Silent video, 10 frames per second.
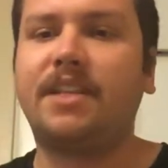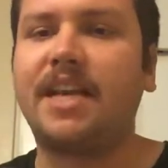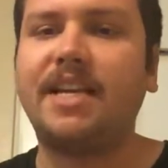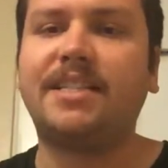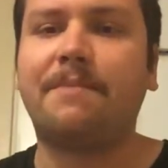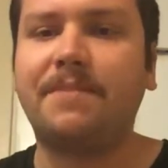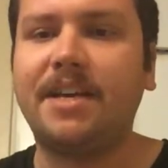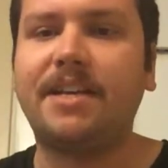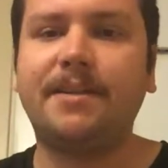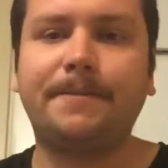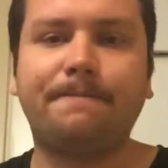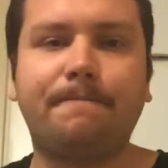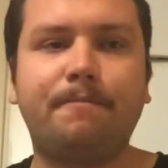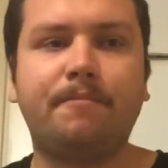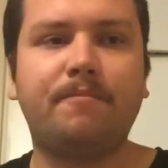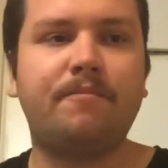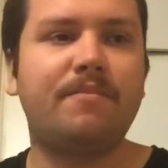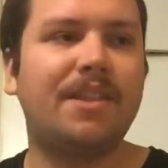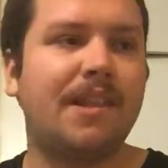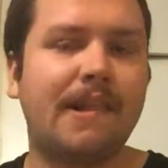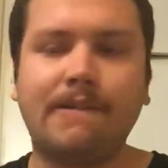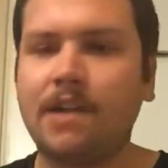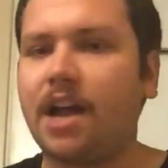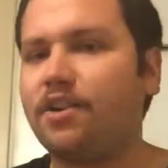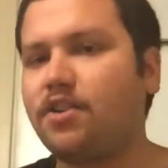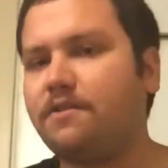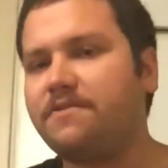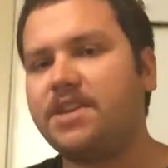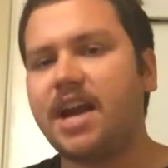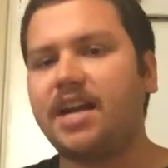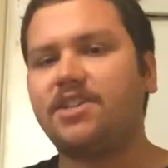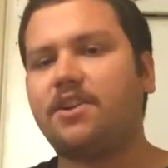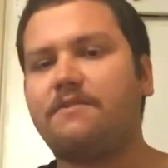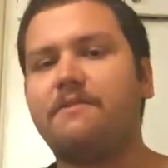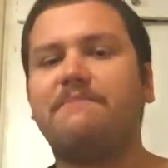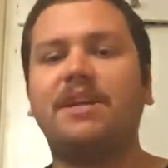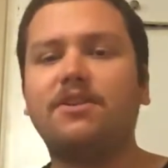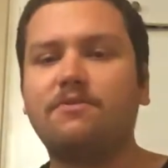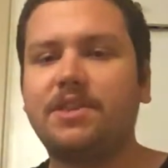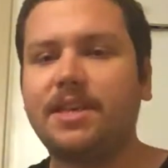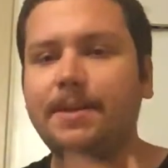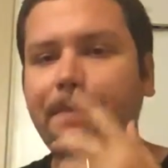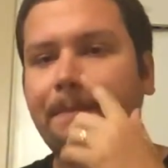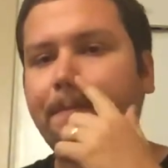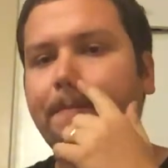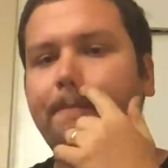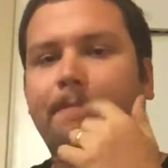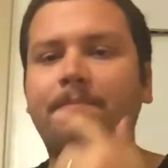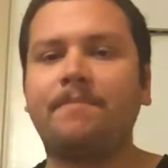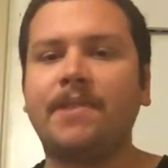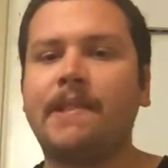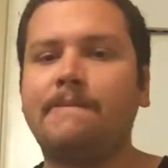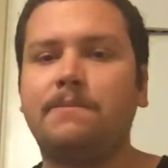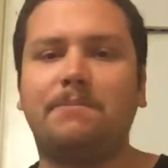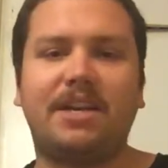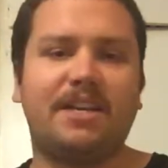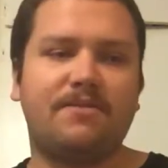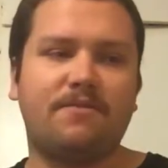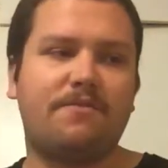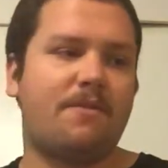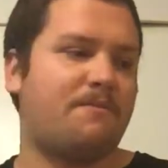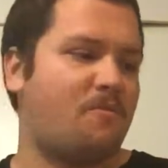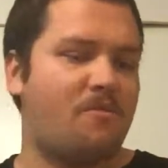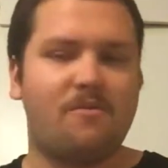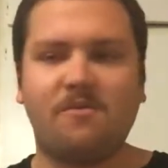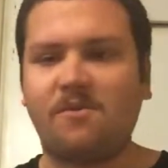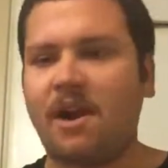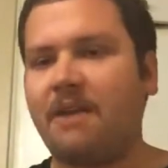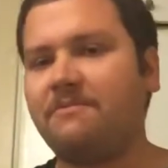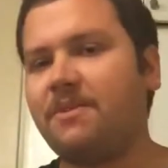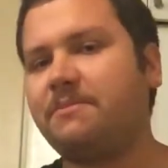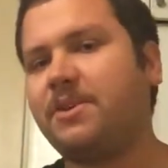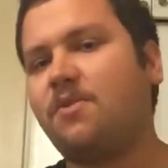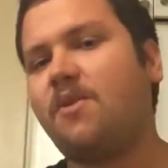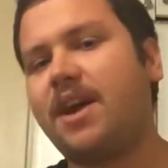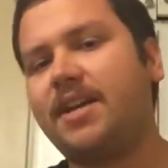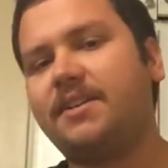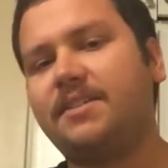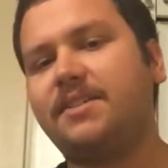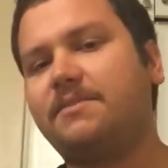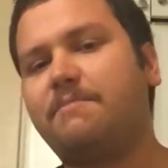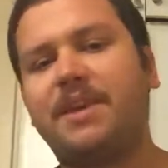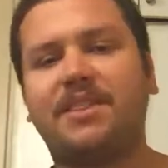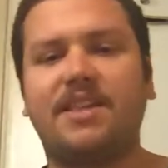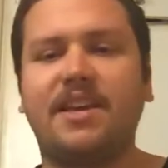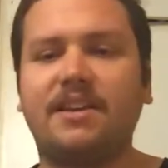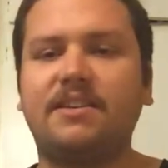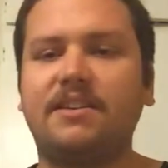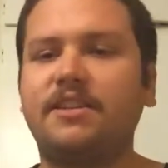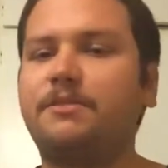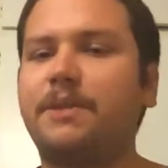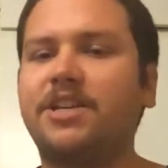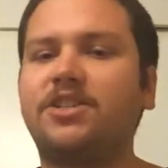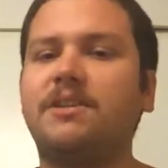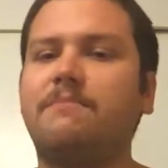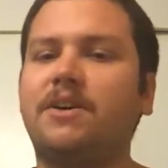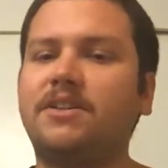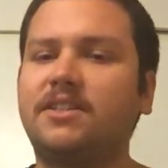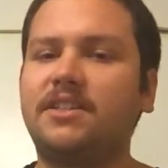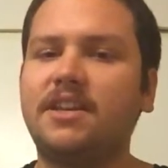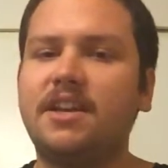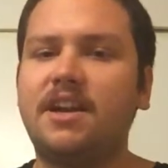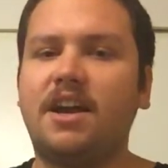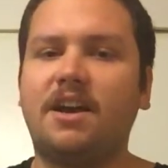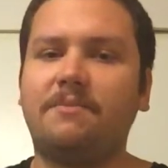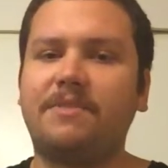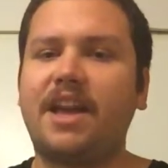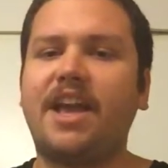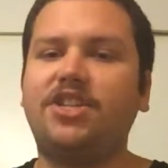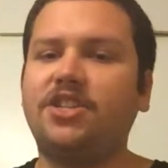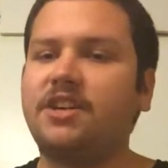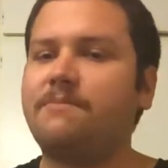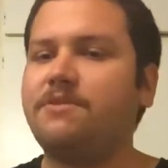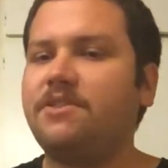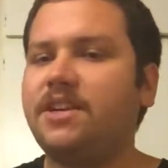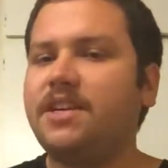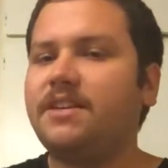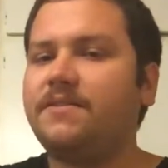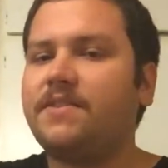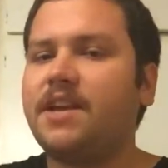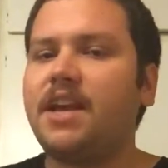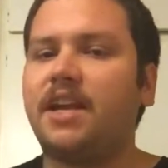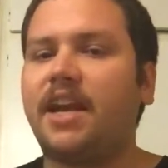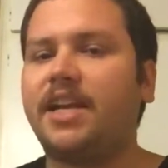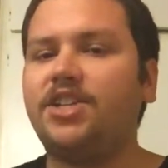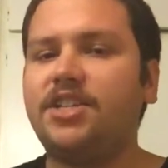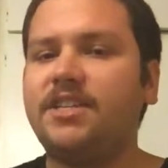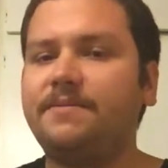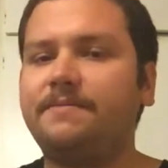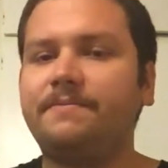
taste I'm getting, I don't know if you guys are familiar with it, but from where I'm from in Hawaii, it's a big thing, especially amongst the Asian community. Lychee,